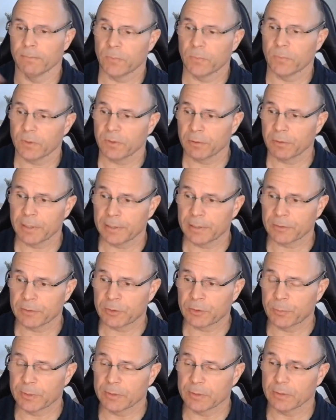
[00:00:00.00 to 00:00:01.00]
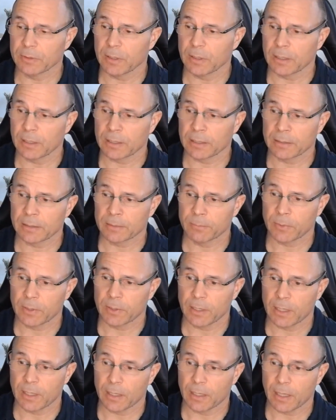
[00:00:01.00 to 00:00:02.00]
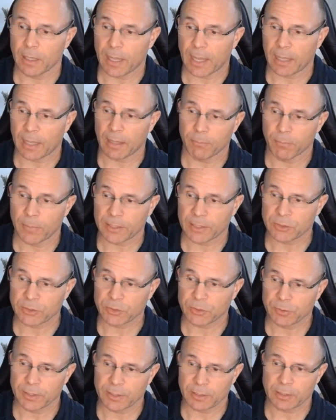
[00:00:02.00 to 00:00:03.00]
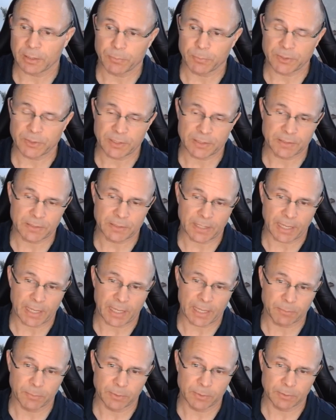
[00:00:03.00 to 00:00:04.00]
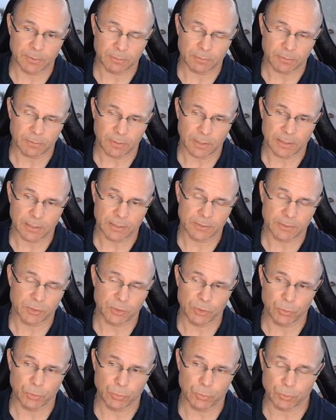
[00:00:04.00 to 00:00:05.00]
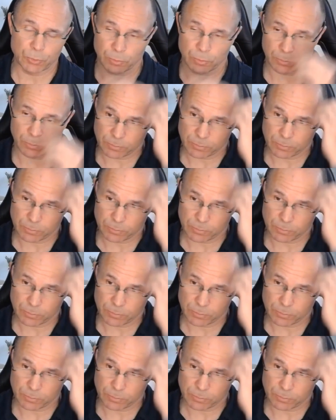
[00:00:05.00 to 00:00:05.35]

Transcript: Third announcement, mastering Encompass as an admin and as a user.